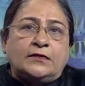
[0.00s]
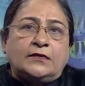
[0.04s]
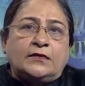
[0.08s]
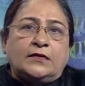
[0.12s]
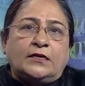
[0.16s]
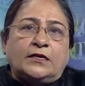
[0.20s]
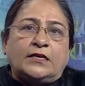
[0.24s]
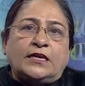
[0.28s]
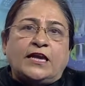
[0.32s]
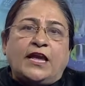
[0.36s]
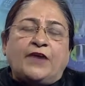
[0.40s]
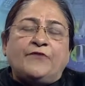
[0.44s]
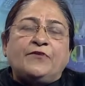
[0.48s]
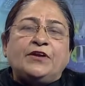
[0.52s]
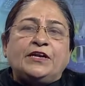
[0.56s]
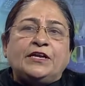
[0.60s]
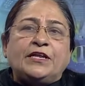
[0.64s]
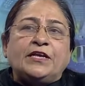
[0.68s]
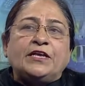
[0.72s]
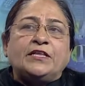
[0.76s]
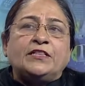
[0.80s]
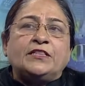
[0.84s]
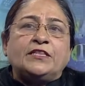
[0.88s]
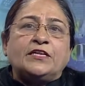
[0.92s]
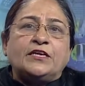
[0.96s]
uh,
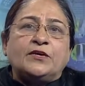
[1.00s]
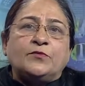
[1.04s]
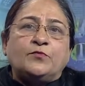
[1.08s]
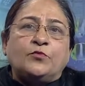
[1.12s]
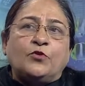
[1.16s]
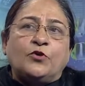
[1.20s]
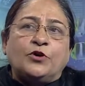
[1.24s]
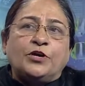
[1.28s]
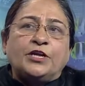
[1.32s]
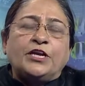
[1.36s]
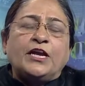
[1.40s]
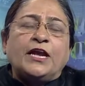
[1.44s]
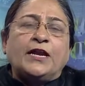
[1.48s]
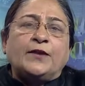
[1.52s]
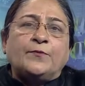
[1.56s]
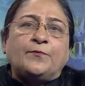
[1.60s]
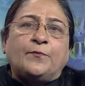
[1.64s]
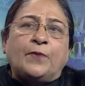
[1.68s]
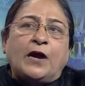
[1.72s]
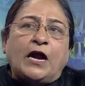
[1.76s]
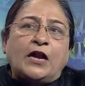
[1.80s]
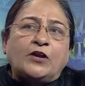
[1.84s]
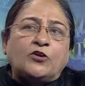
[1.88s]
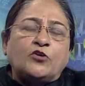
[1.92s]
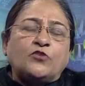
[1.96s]
cavity in their body
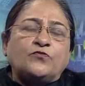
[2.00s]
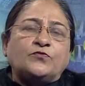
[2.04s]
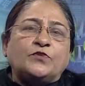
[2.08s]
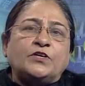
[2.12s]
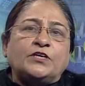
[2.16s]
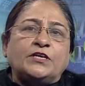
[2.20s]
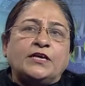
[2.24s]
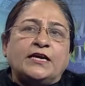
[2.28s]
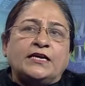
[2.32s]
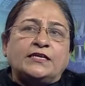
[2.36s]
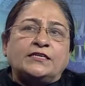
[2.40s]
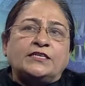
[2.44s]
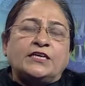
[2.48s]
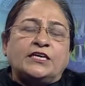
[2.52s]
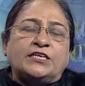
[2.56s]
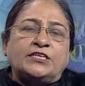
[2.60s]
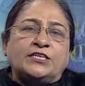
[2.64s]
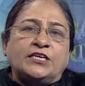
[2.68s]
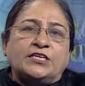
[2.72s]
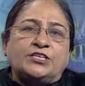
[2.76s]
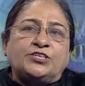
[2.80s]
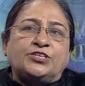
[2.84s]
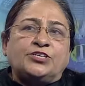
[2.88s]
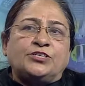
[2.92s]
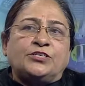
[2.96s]
and part of the di di
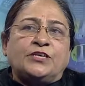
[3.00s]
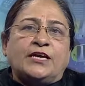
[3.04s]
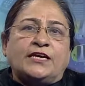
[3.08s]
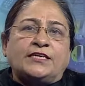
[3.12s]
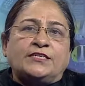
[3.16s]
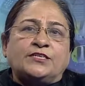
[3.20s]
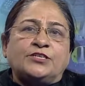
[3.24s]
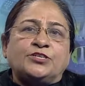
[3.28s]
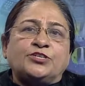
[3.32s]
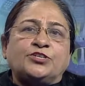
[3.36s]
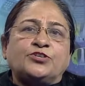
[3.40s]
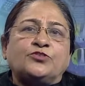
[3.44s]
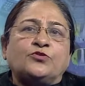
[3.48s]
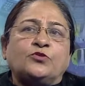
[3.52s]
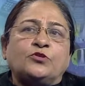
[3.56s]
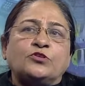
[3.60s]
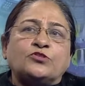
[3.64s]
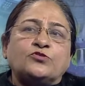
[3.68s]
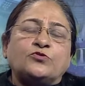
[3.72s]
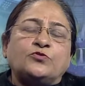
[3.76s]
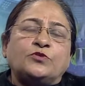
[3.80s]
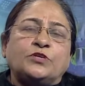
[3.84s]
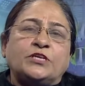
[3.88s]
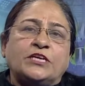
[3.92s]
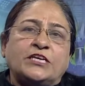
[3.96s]
digestion
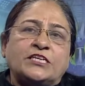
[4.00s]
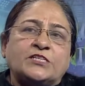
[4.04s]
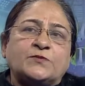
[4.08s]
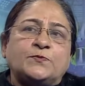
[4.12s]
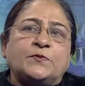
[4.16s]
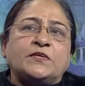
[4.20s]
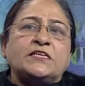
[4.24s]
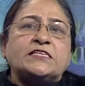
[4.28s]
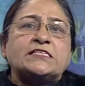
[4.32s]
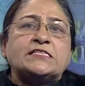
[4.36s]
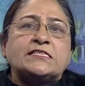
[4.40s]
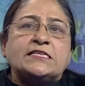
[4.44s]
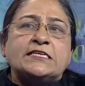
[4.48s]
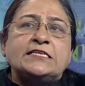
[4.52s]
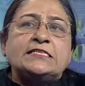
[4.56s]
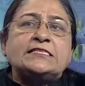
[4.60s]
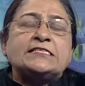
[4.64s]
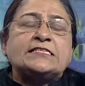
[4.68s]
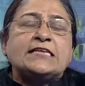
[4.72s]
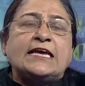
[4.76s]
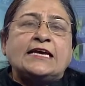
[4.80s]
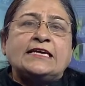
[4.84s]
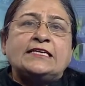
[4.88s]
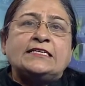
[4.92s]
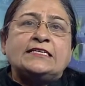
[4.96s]
also takes place
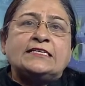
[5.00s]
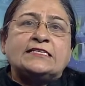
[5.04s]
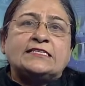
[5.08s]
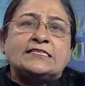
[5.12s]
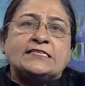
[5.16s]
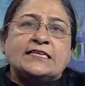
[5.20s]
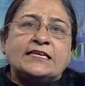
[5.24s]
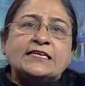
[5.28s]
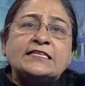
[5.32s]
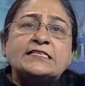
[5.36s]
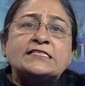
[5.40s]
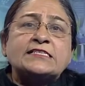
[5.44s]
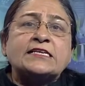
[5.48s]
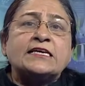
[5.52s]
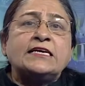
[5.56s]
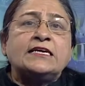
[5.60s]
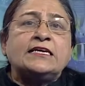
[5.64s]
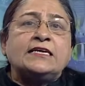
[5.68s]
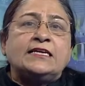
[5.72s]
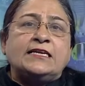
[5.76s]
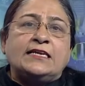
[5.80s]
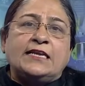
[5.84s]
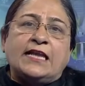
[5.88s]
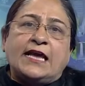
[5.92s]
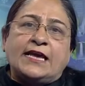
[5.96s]
inside the cells
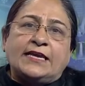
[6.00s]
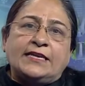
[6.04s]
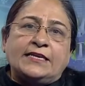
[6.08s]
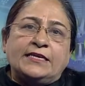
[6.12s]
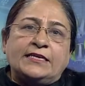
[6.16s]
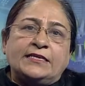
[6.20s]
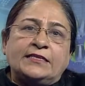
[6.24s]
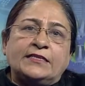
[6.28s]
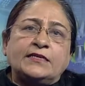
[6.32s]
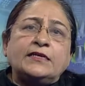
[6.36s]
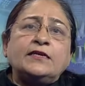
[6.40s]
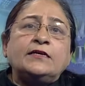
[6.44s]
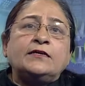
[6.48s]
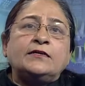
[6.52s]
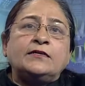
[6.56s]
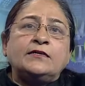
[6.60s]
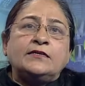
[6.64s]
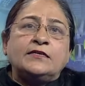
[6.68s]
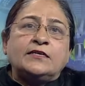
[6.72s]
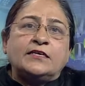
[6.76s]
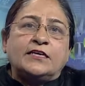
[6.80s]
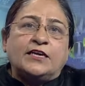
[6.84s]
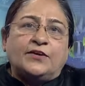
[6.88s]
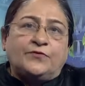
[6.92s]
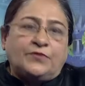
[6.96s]
lining the
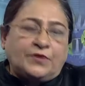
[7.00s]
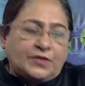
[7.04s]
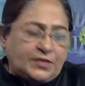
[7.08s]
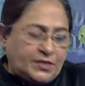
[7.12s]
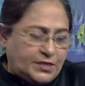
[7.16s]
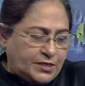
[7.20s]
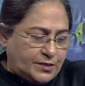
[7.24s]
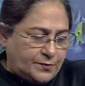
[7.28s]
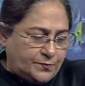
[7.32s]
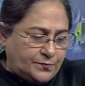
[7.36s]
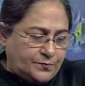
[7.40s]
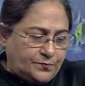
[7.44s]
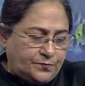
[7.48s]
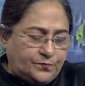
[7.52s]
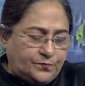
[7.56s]
cavity.